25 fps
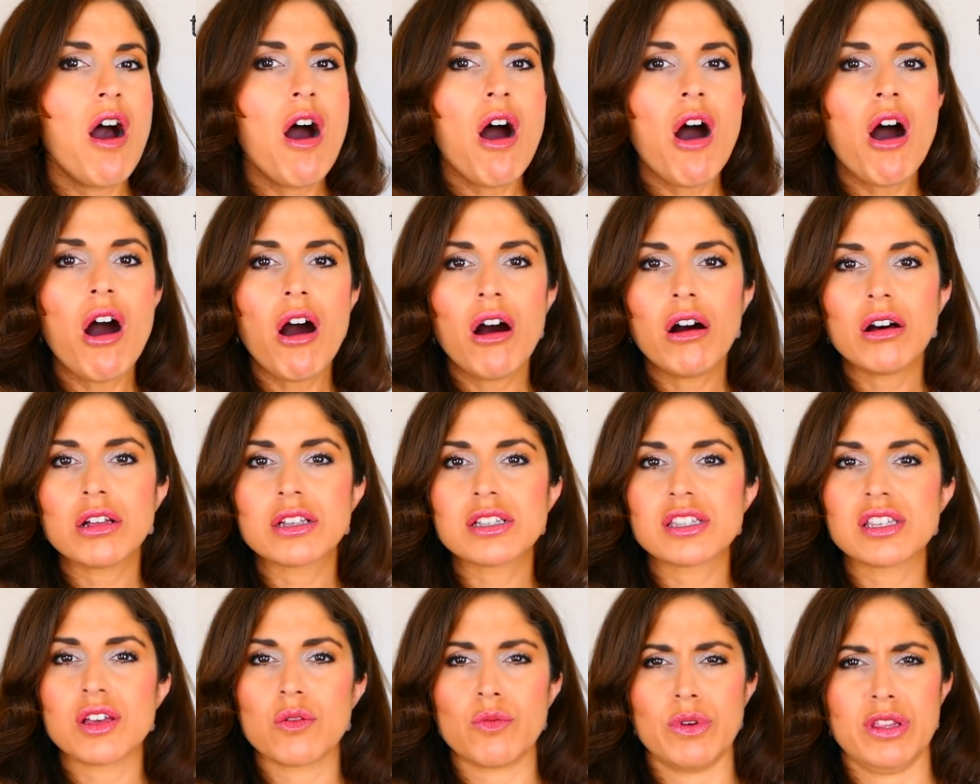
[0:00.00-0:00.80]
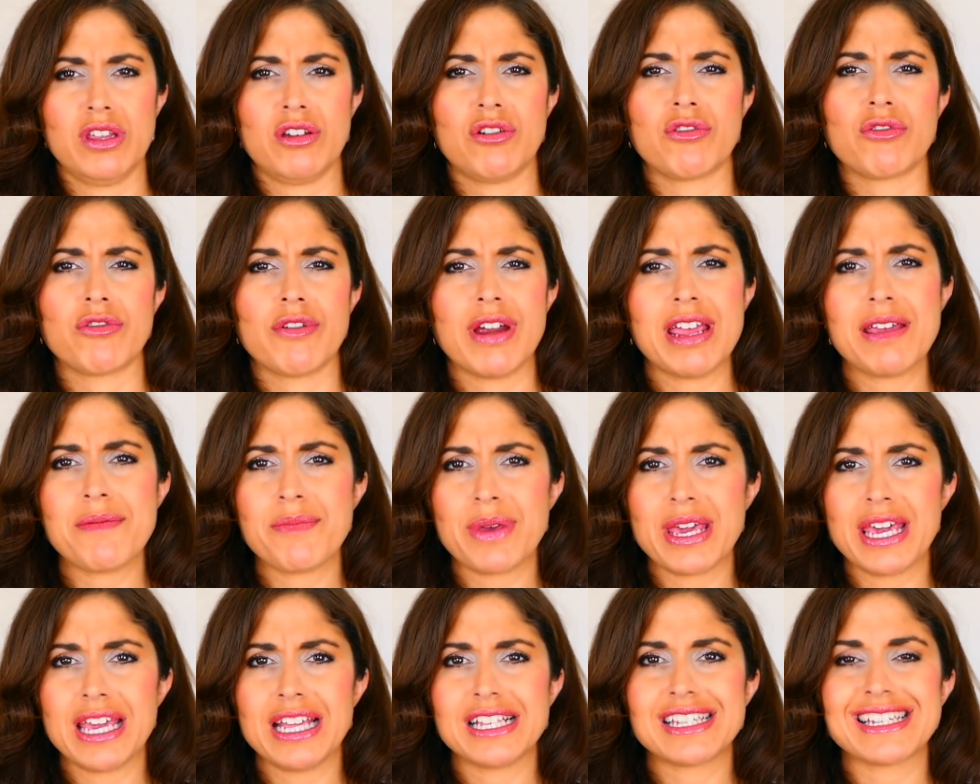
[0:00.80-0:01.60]
hot with a great
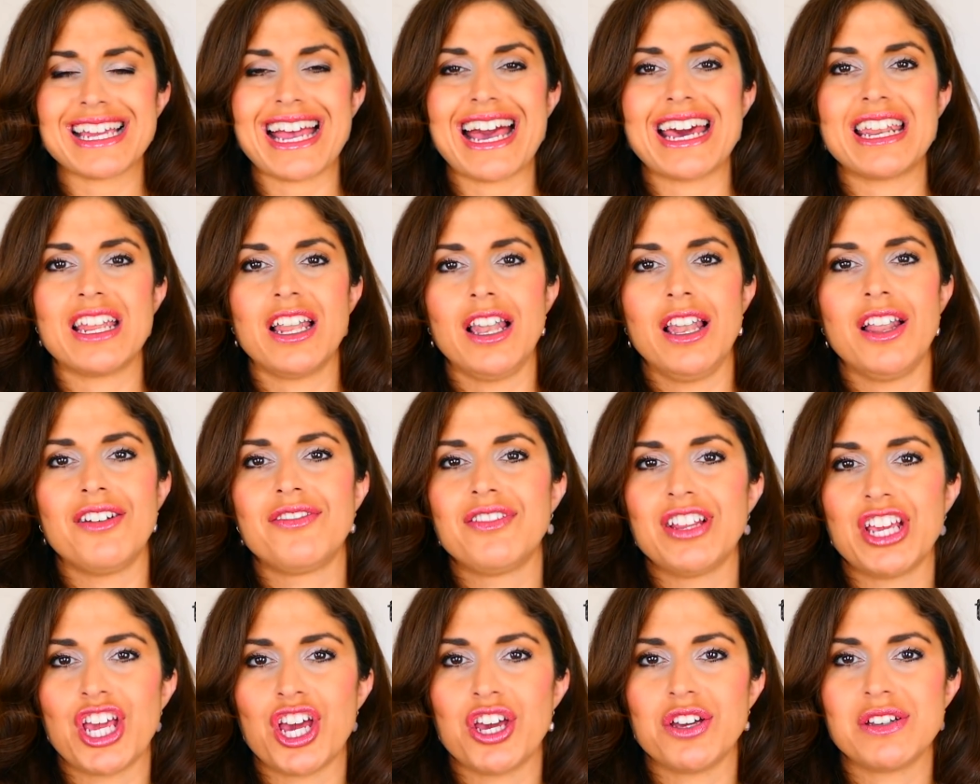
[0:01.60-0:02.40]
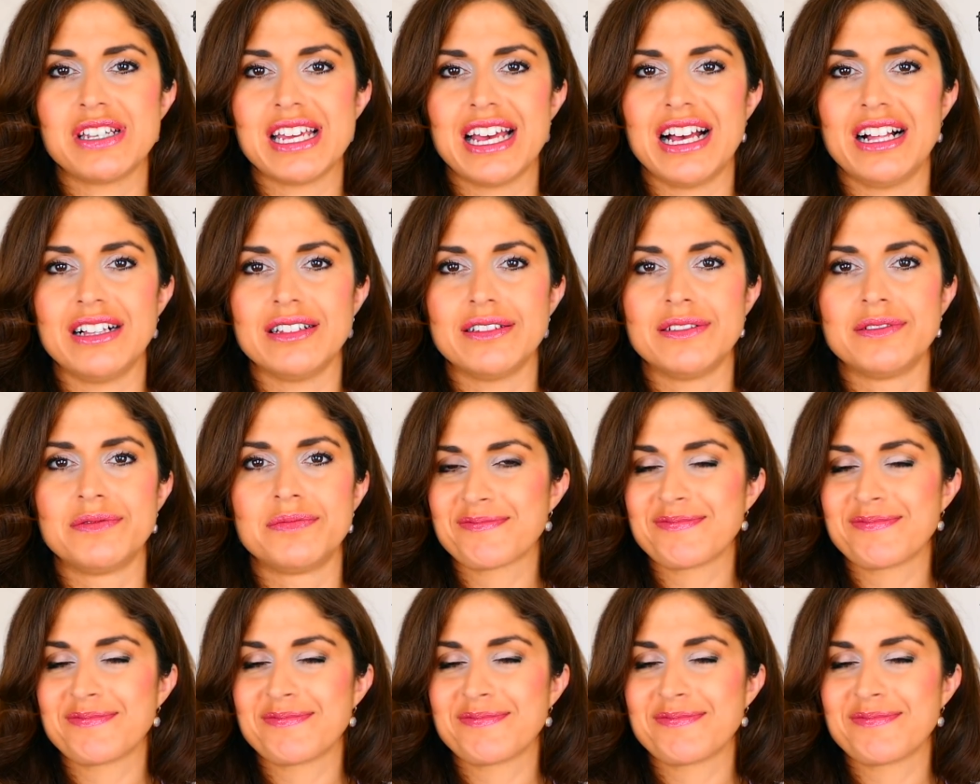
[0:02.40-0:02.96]
beach and a lovely hotel.